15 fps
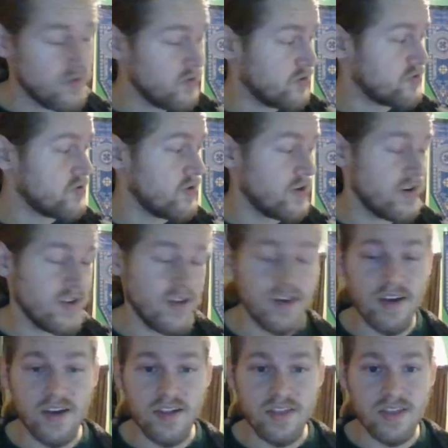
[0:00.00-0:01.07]
story short,
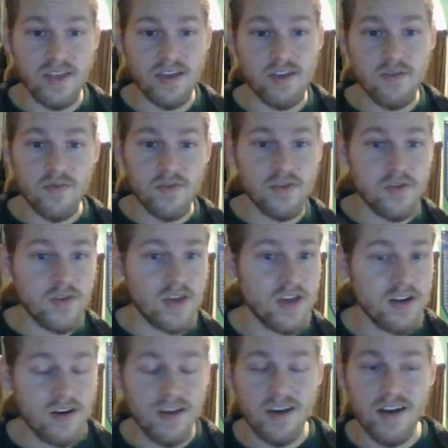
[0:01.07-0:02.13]
thank you for tuning
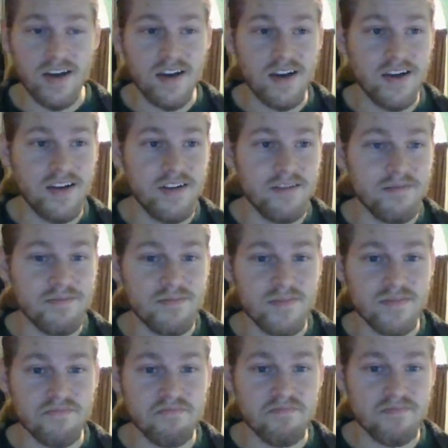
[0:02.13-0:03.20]
in.
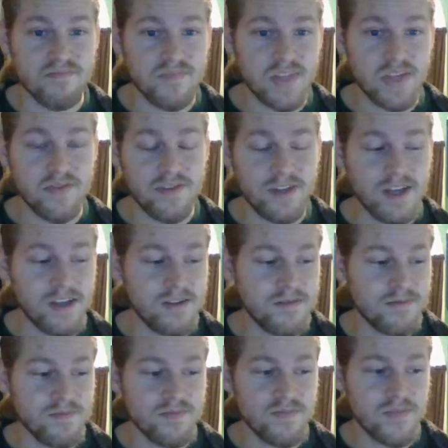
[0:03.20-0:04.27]
Leave a like,
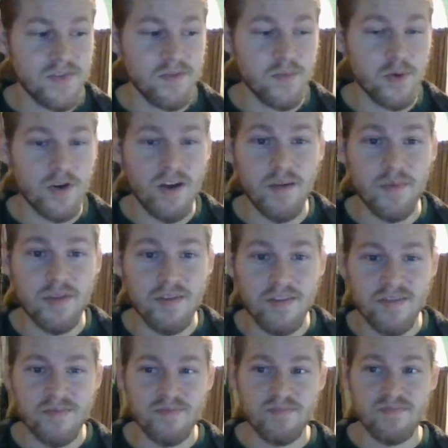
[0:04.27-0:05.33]
leave more
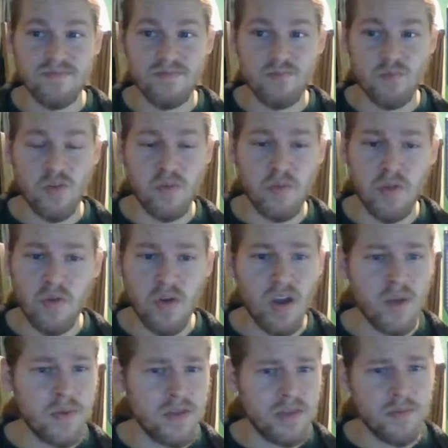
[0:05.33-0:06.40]
comments,
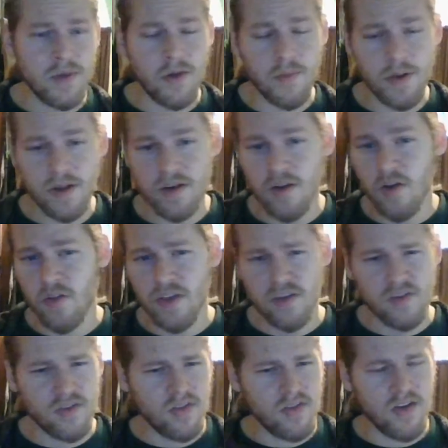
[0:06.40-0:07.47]
subscribe, hit the bell button, all that
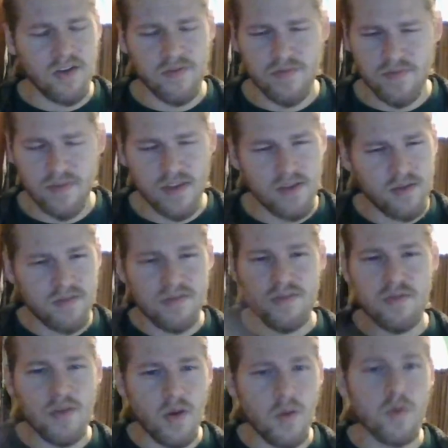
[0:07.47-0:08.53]
good stuff.
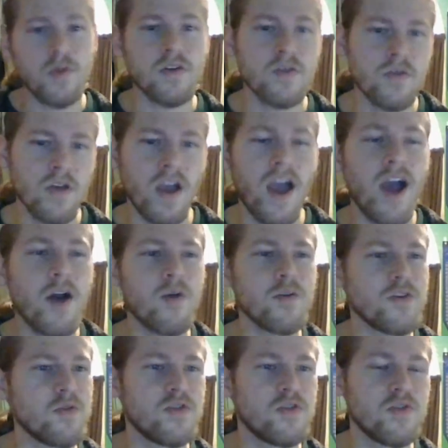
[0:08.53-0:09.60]
You know how
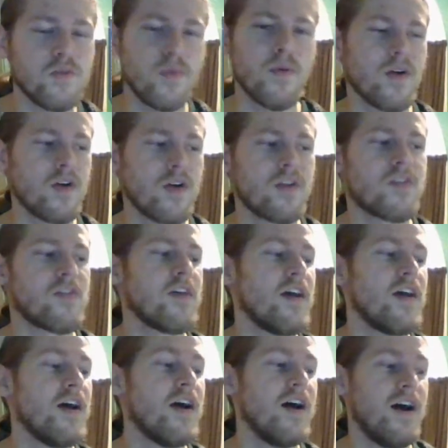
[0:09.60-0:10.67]
YouTube works.
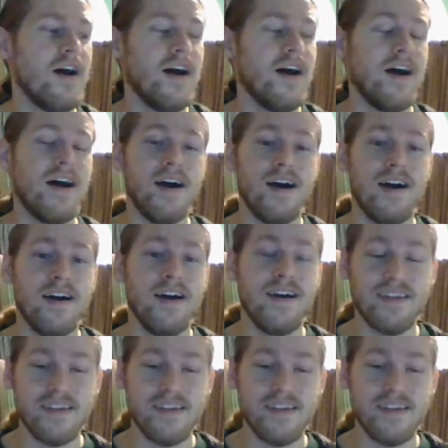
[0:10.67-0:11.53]
Uh,